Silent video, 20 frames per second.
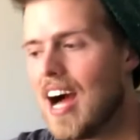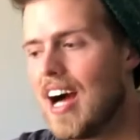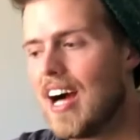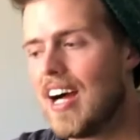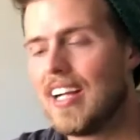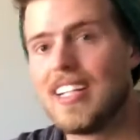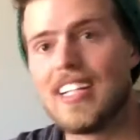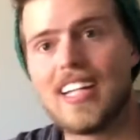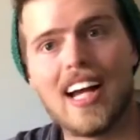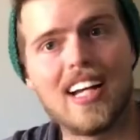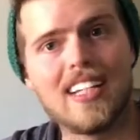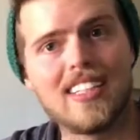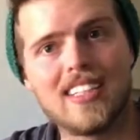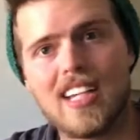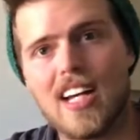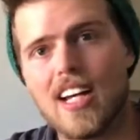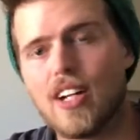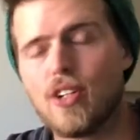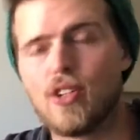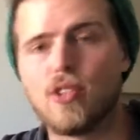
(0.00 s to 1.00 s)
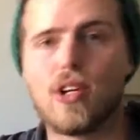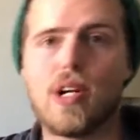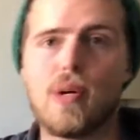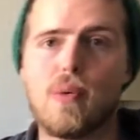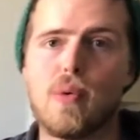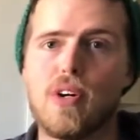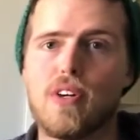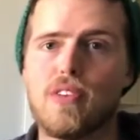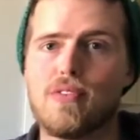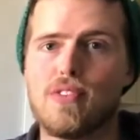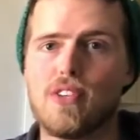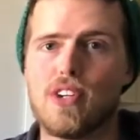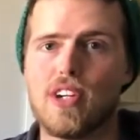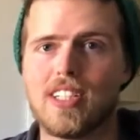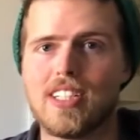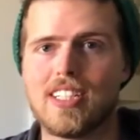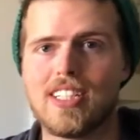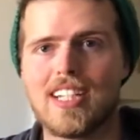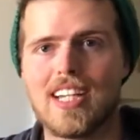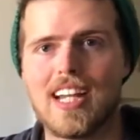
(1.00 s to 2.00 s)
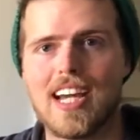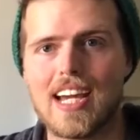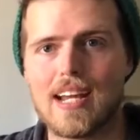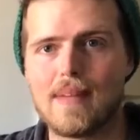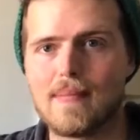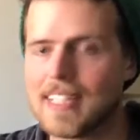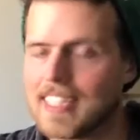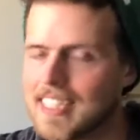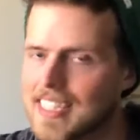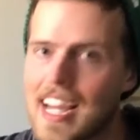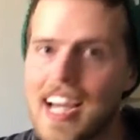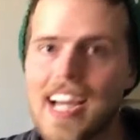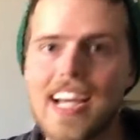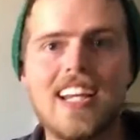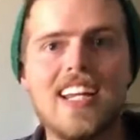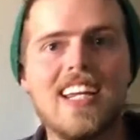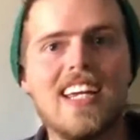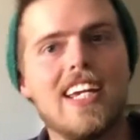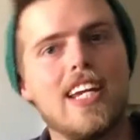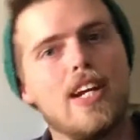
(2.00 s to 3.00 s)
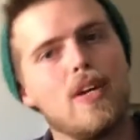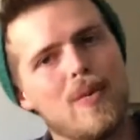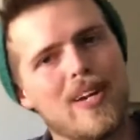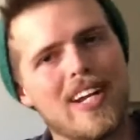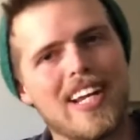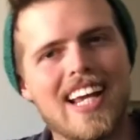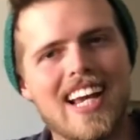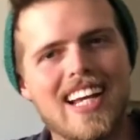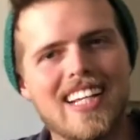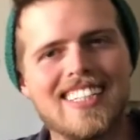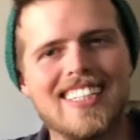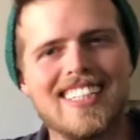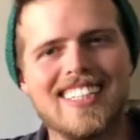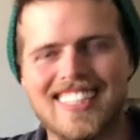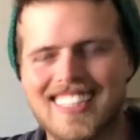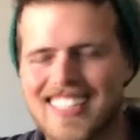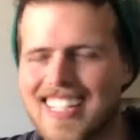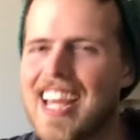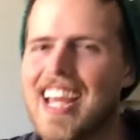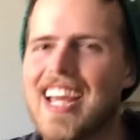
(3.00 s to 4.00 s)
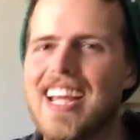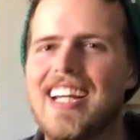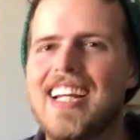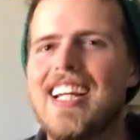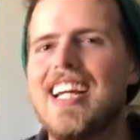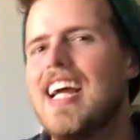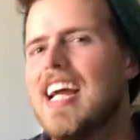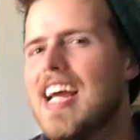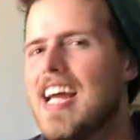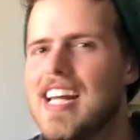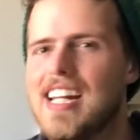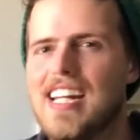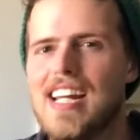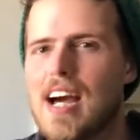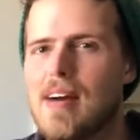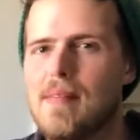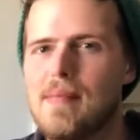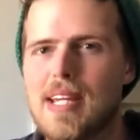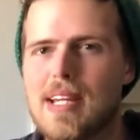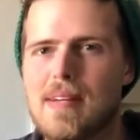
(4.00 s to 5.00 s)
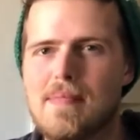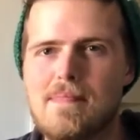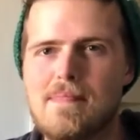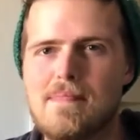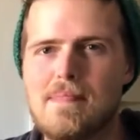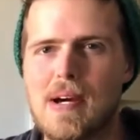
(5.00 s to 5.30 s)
God's got a great word for us, and I am excited to hear what he has to say, and not me.